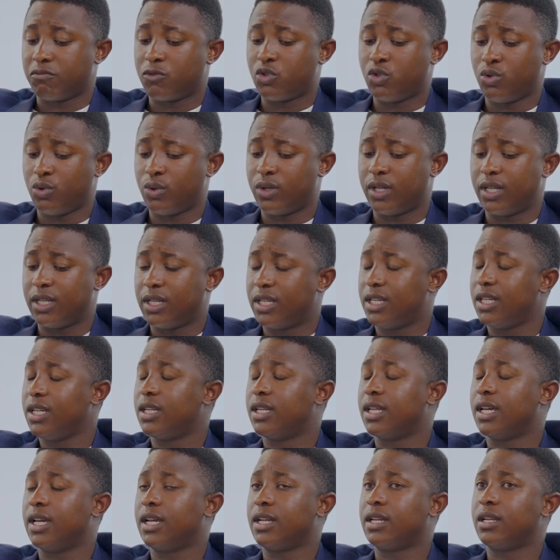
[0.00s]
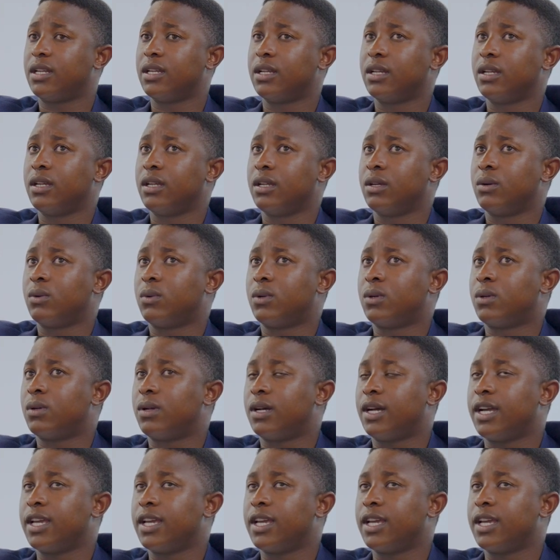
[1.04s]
True indeed. And well,